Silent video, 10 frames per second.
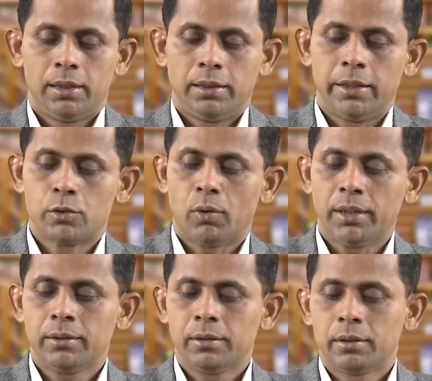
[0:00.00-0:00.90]
That is
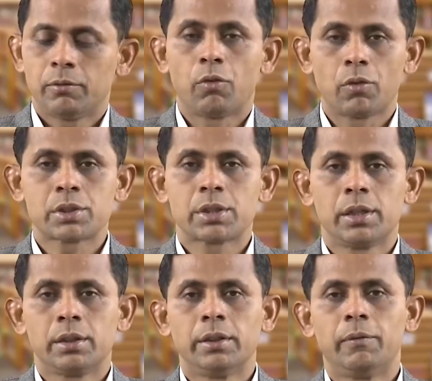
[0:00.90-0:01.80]
one force
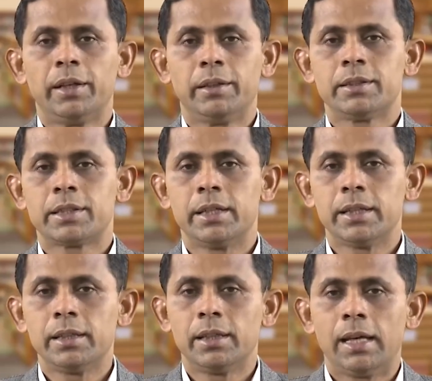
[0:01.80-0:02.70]
the blade is
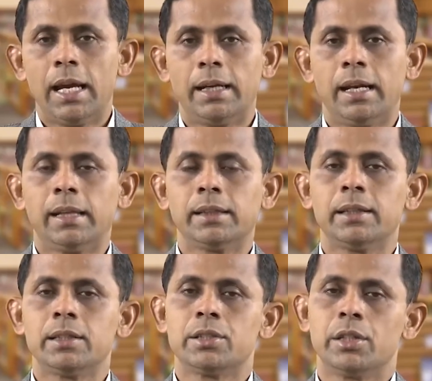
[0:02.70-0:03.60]
getting, and another
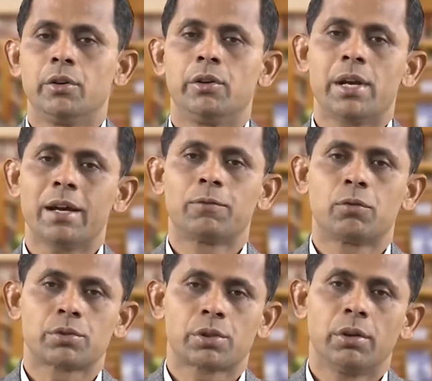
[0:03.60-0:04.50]
is a drag force.